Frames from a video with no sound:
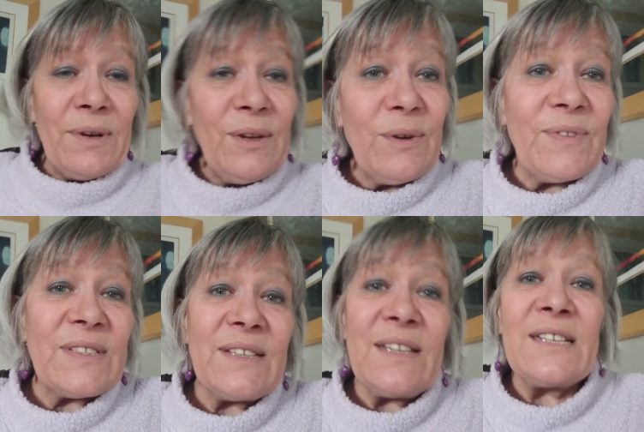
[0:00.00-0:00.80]
but if
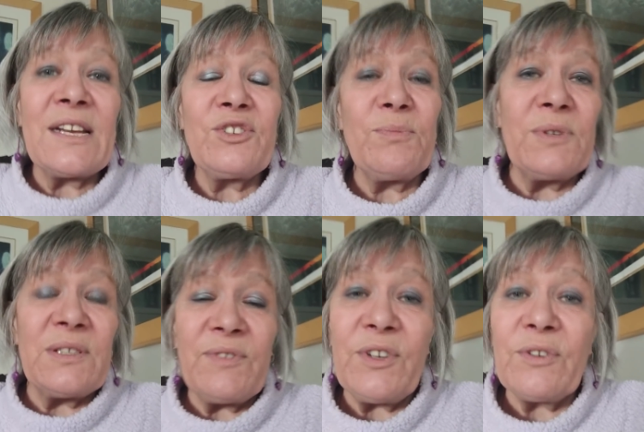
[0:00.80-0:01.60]
it's at the
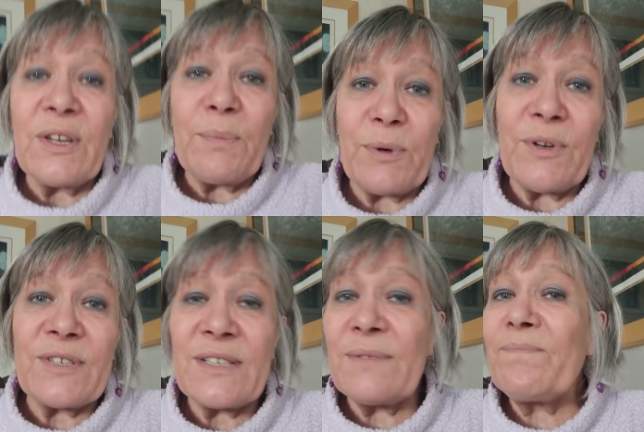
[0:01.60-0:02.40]
detriment of a younger
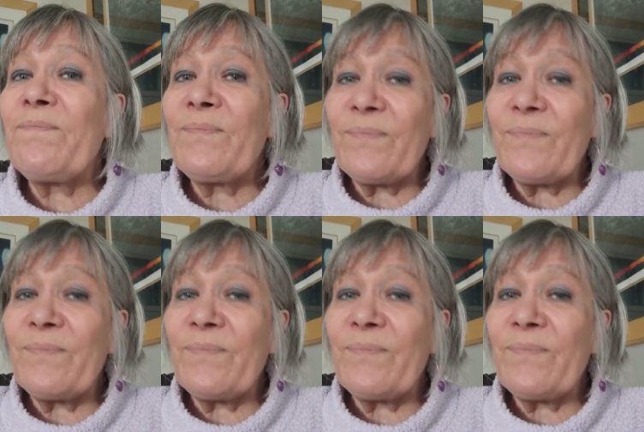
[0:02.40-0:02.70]
person,